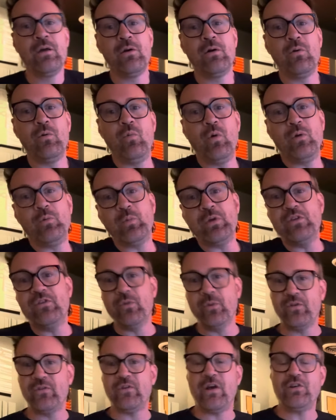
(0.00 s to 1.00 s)
when we
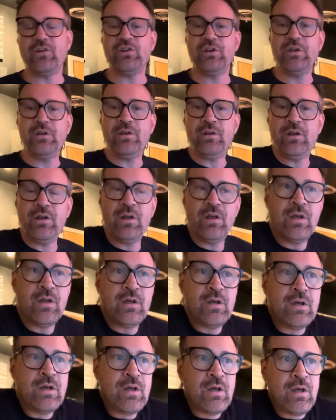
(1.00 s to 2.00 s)
do a session
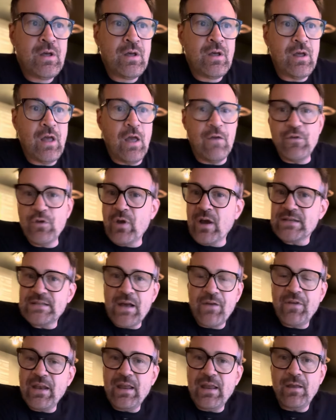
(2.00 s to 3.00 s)
if you guys
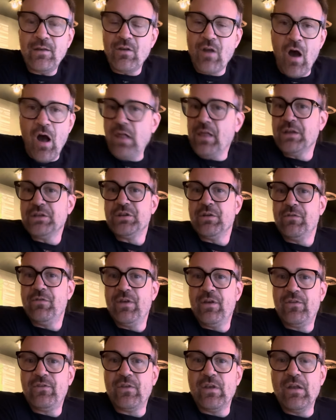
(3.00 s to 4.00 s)
have any knowledge of
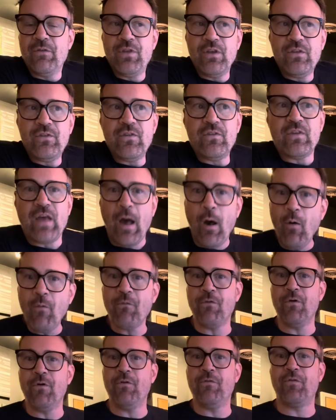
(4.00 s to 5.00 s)
this and if this is
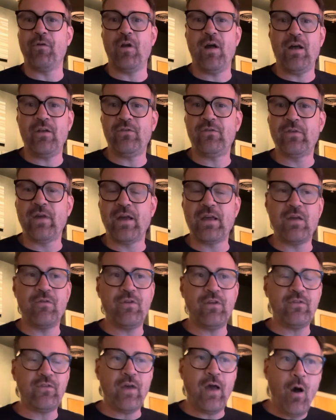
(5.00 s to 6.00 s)
helpful for us, like if
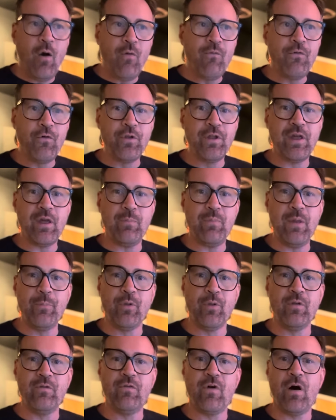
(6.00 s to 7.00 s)
it's helpful to get
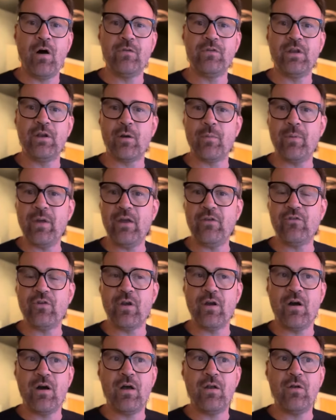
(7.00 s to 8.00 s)
people involved in our
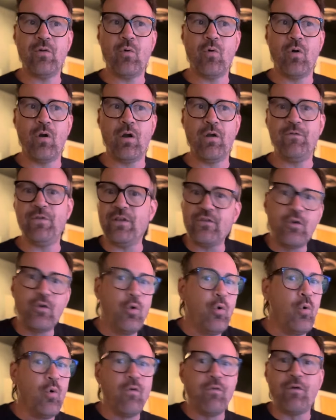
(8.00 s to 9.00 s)
Patreon or if it's
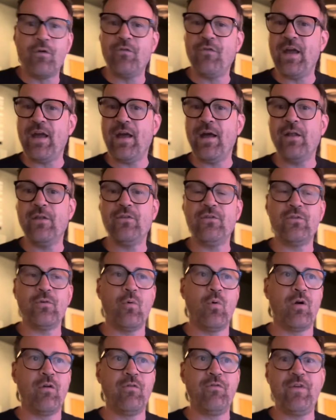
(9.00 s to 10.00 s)
cool for fans
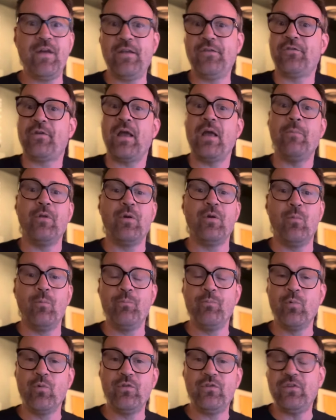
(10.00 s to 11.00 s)
or fans are able to
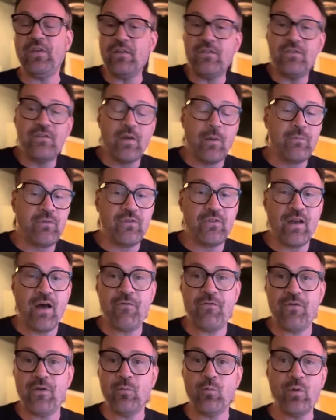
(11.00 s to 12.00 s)
see some
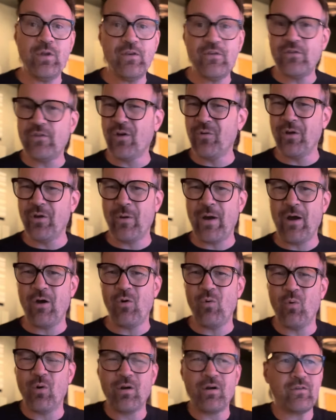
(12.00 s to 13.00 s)
stuff and we just don't know how
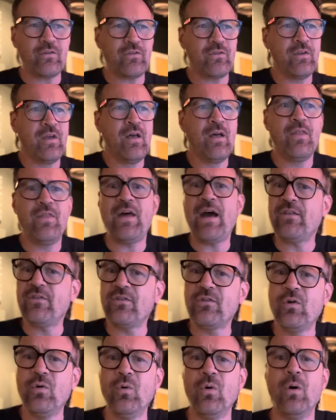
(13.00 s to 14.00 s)
it works, that's
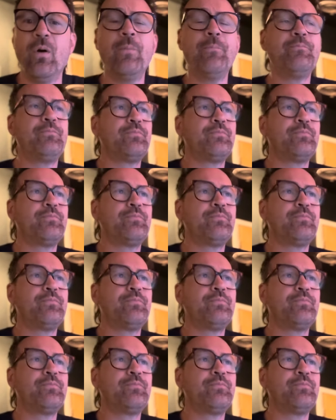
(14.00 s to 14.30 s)
cool.